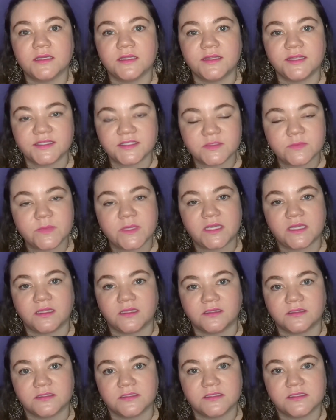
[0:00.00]
This
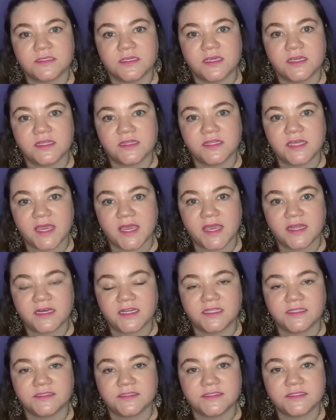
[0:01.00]
means that
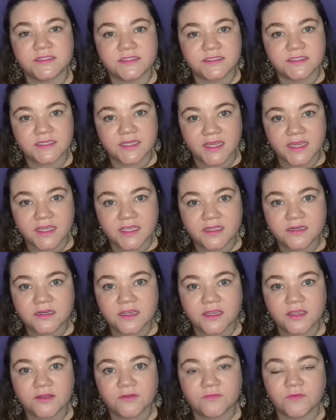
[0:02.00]

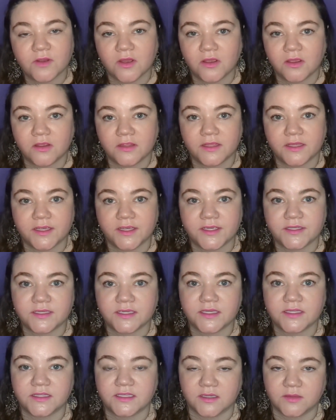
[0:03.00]
instead of
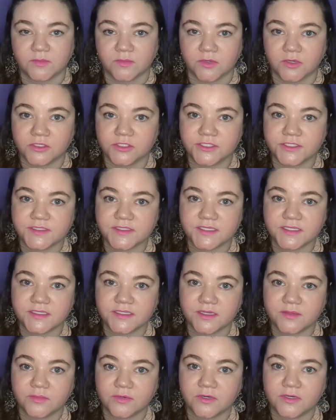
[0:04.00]
calling the emergency
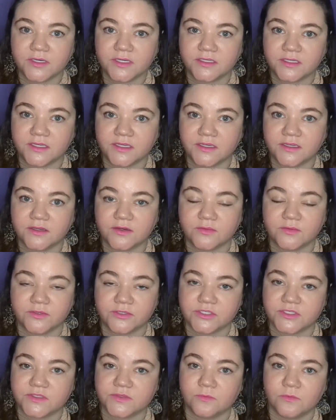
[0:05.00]
number in India, which
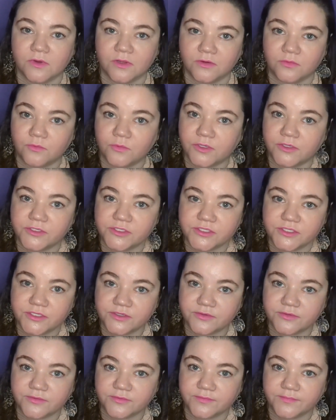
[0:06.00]
is
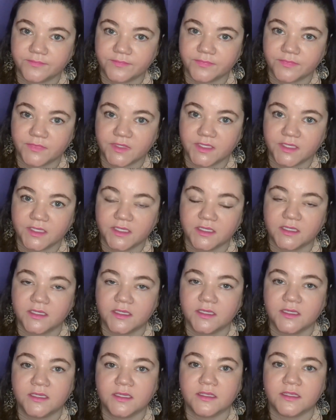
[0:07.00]
112,
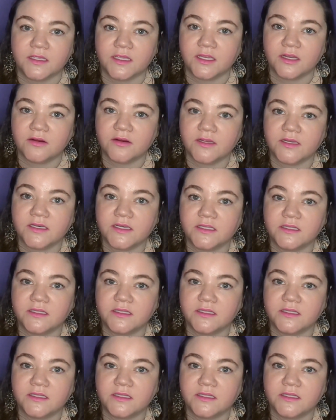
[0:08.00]
Kiran